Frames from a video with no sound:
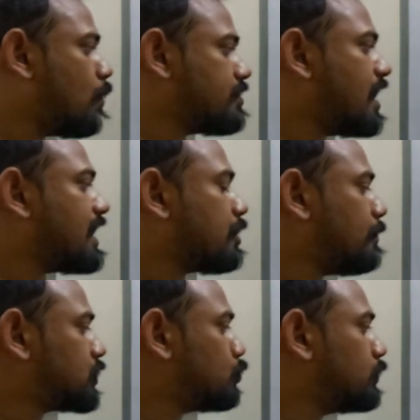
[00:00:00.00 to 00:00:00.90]
quadratic
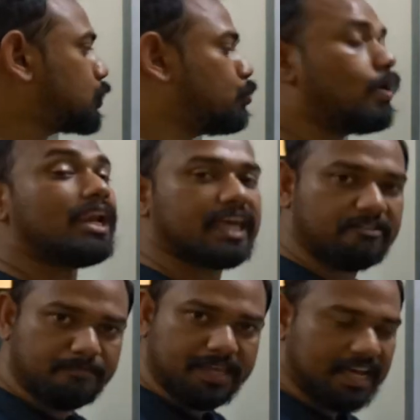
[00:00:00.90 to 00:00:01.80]
equation which will
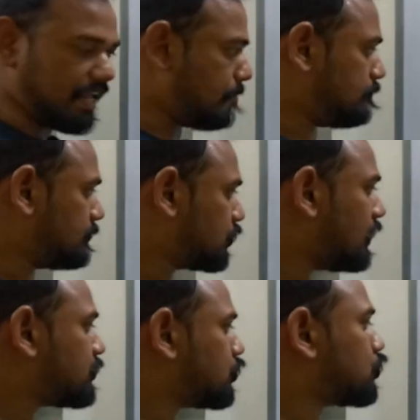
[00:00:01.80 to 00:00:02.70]
give me that m.
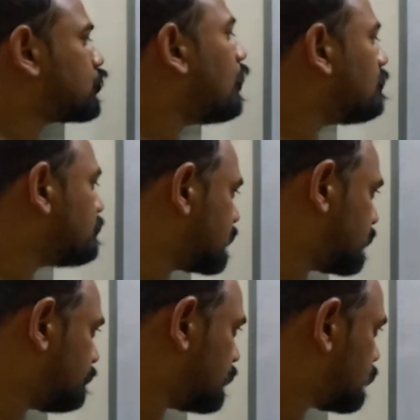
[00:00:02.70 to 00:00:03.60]
So let's just solve
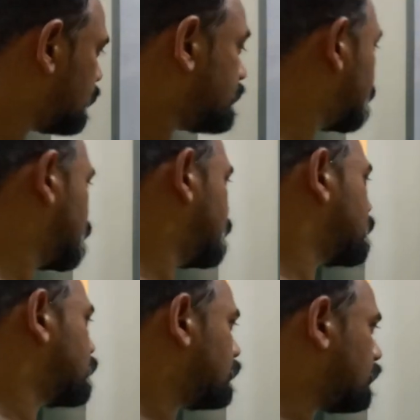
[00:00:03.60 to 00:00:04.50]

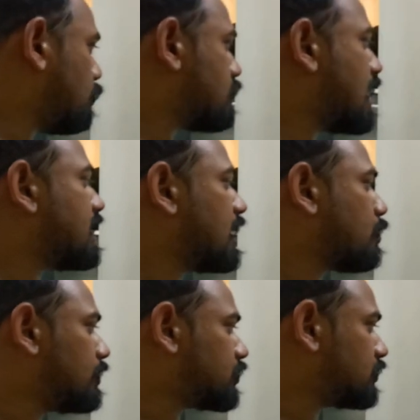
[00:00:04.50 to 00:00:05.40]
this quadratic
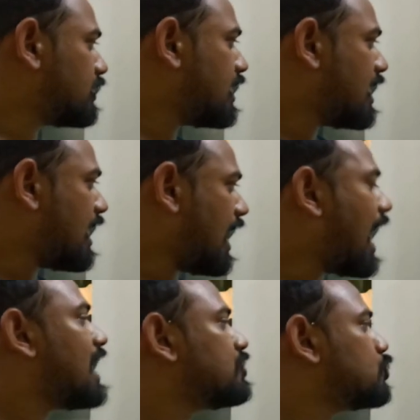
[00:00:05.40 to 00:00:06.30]
equation
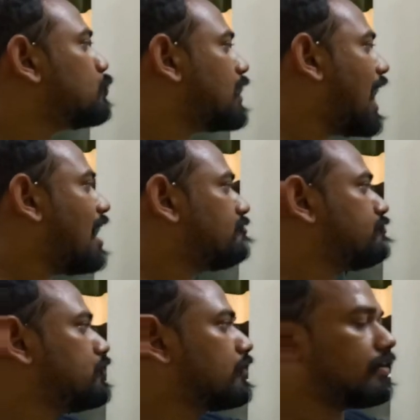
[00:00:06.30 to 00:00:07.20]
and you will have
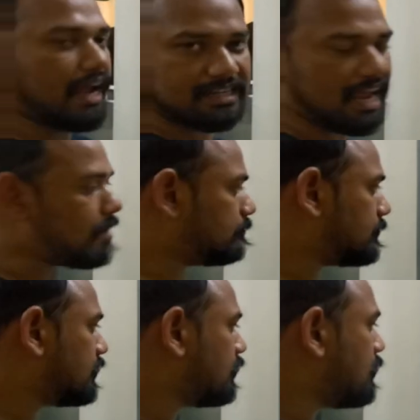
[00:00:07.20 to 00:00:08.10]
your correct
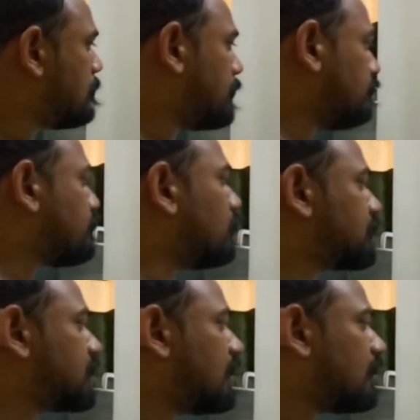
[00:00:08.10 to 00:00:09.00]
m. But of
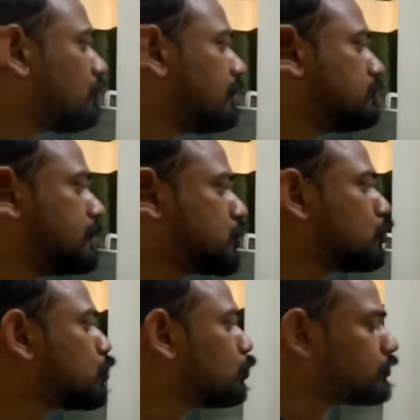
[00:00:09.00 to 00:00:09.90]
course, there are going to be two